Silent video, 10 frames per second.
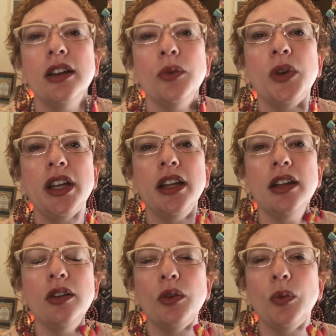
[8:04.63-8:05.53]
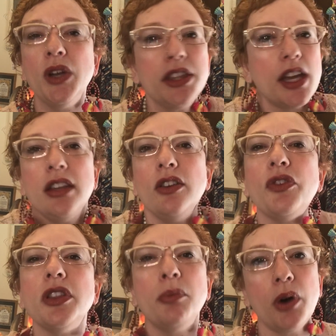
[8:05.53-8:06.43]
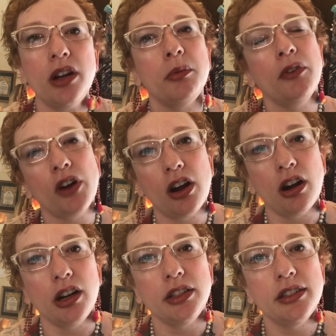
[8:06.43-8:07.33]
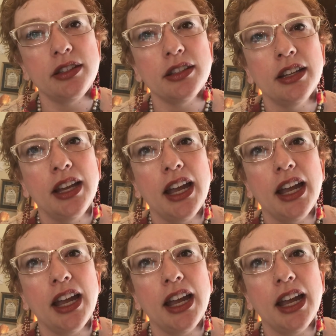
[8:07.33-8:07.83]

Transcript: We thank you from the bottom of our hearts.